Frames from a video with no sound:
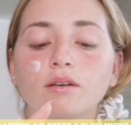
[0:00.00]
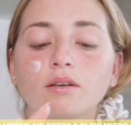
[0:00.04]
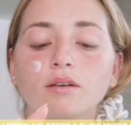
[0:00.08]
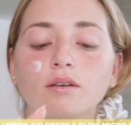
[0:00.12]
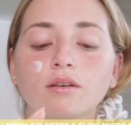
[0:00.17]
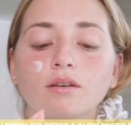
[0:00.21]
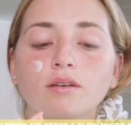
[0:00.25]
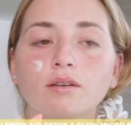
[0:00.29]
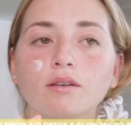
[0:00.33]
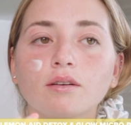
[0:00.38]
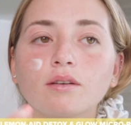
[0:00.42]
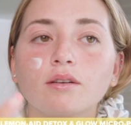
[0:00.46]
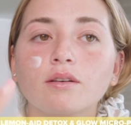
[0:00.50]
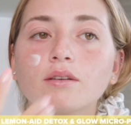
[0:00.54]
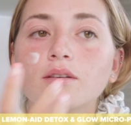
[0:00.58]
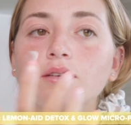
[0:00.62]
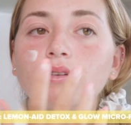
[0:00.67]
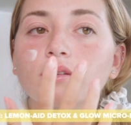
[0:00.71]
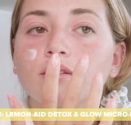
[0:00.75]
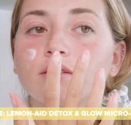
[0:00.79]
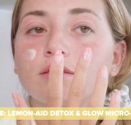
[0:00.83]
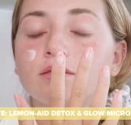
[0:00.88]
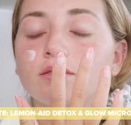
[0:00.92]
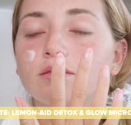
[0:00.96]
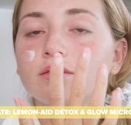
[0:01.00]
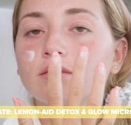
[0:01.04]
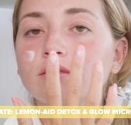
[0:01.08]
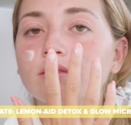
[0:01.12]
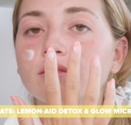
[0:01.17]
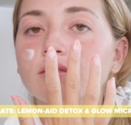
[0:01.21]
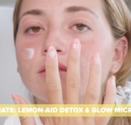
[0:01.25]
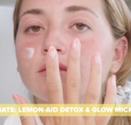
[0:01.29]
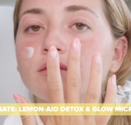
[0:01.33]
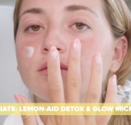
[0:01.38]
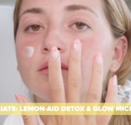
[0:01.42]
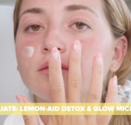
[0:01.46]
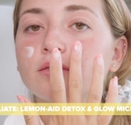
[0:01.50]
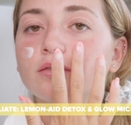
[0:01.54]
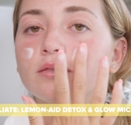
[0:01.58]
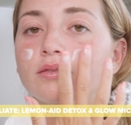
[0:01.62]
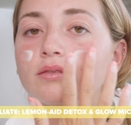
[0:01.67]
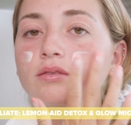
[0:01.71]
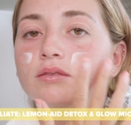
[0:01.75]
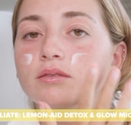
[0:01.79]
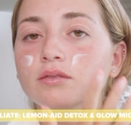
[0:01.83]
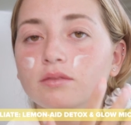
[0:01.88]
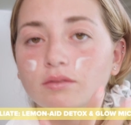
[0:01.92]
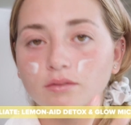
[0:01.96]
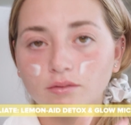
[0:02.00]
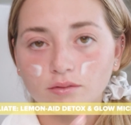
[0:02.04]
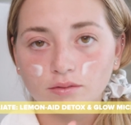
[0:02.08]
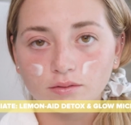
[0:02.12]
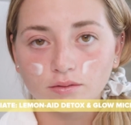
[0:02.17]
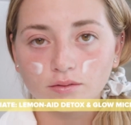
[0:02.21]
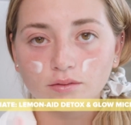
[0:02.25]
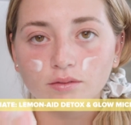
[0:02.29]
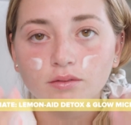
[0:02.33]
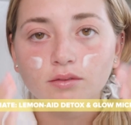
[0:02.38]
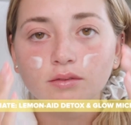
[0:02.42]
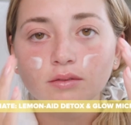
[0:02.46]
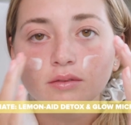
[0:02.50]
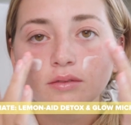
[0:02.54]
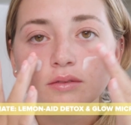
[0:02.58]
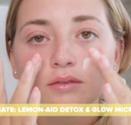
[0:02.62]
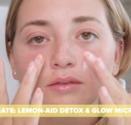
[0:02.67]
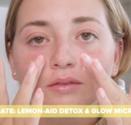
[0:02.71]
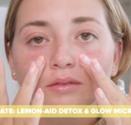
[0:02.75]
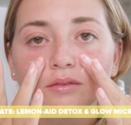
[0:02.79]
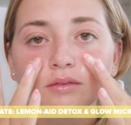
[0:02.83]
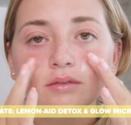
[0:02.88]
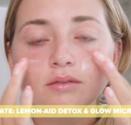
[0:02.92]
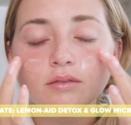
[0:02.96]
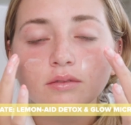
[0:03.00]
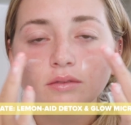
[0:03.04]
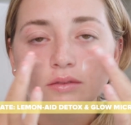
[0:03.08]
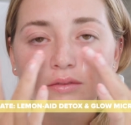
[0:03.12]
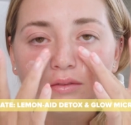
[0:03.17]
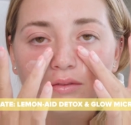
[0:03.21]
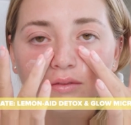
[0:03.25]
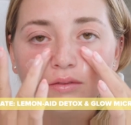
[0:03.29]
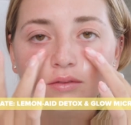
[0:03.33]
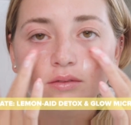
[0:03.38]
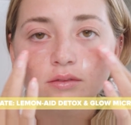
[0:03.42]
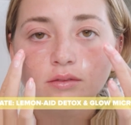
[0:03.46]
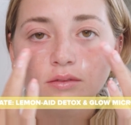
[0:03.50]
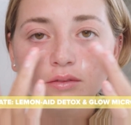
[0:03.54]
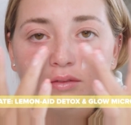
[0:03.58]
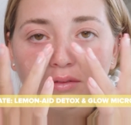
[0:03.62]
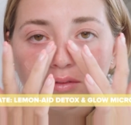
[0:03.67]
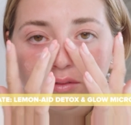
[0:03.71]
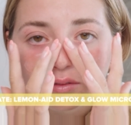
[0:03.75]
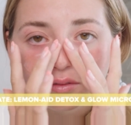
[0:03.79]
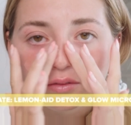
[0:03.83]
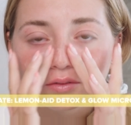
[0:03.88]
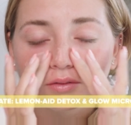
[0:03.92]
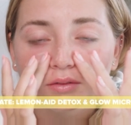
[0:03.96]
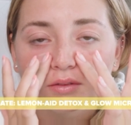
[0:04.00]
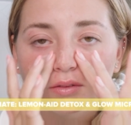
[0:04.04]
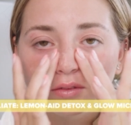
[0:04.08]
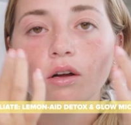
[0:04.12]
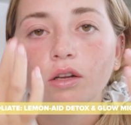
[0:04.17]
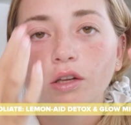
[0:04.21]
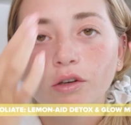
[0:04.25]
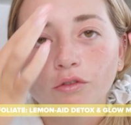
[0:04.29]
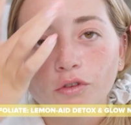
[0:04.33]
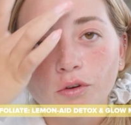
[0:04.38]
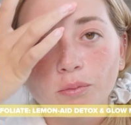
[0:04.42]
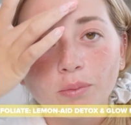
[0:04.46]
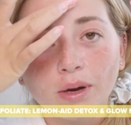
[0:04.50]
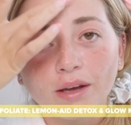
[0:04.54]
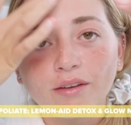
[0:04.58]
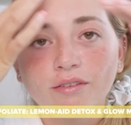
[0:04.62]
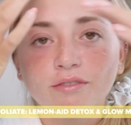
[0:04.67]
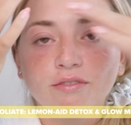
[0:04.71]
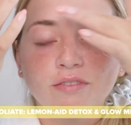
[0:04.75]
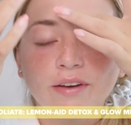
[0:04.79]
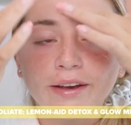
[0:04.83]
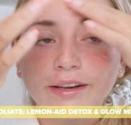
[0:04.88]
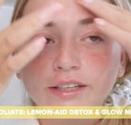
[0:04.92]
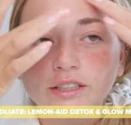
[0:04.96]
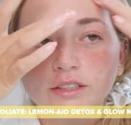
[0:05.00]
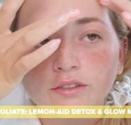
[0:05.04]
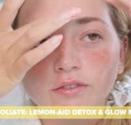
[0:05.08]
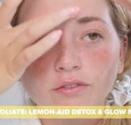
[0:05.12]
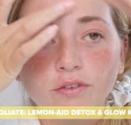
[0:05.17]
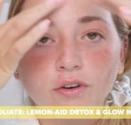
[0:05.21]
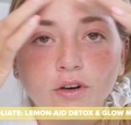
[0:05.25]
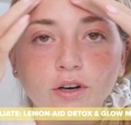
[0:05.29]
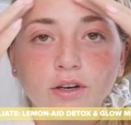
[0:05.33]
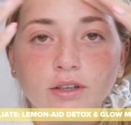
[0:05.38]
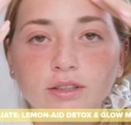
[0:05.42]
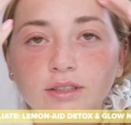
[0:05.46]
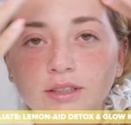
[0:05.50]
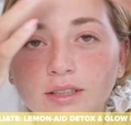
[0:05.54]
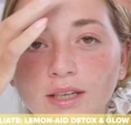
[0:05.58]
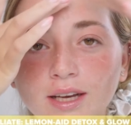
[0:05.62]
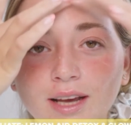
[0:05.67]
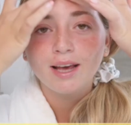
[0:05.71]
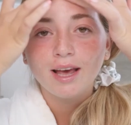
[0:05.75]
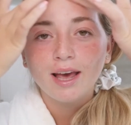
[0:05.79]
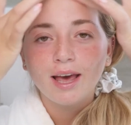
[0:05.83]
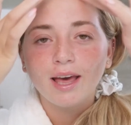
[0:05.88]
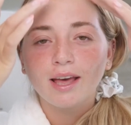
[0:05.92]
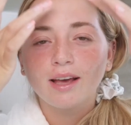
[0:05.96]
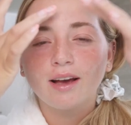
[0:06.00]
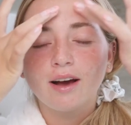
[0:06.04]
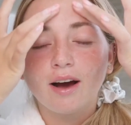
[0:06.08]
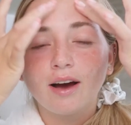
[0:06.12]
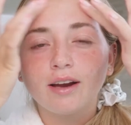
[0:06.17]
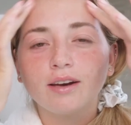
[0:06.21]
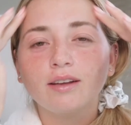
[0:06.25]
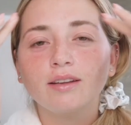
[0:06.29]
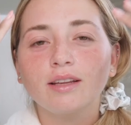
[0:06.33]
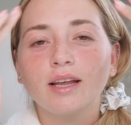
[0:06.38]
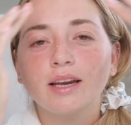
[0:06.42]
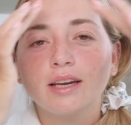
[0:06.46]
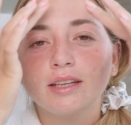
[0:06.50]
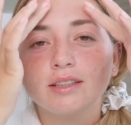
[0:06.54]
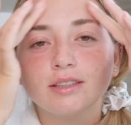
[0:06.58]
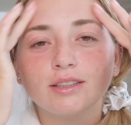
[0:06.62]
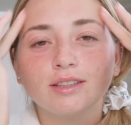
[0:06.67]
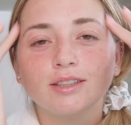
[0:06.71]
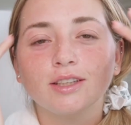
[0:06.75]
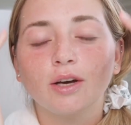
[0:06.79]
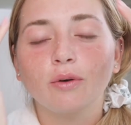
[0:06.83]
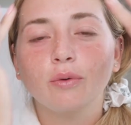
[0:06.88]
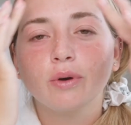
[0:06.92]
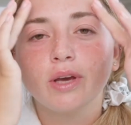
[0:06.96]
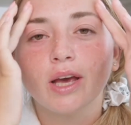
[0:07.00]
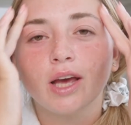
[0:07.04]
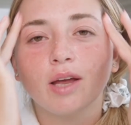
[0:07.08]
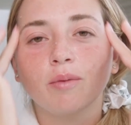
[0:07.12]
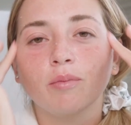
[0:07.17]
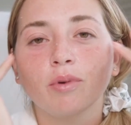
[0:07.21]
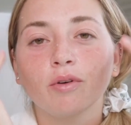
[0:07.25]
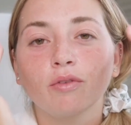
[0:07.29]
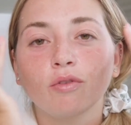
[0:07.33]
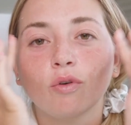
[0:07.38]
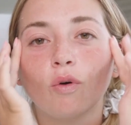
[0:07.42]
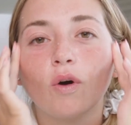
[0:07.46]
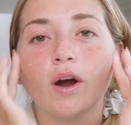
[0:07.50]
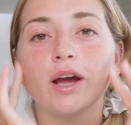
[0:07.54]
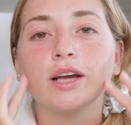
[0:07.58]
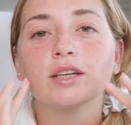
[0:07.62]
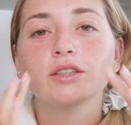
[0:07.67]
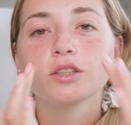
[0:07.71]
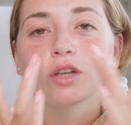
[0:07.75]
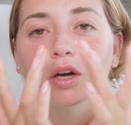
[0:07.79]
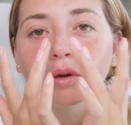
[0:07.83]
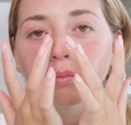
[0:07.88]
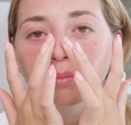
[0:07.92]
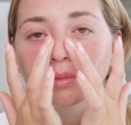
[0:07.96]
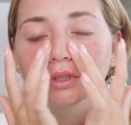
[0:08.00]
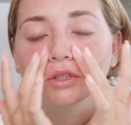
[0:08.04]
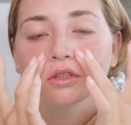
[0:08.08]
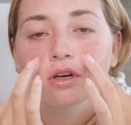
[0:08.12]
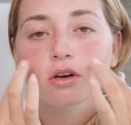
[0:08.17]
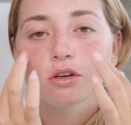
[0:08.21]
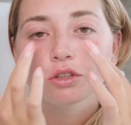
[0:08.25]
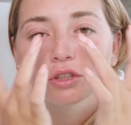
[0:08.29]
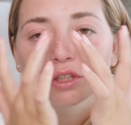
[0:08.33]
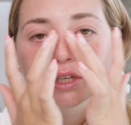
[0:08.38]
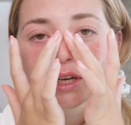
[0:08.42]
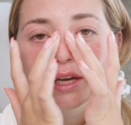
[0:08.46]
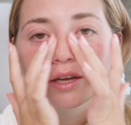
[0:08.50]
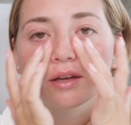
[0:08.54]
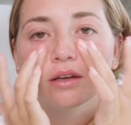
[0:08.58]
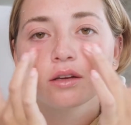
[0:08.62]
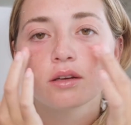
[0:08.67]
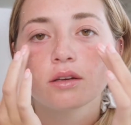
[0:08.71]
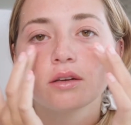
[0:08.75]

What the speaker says: it over the face on dry skin. And I like to just spread it out all over my face first and kind of let it soak in before I start massaging it.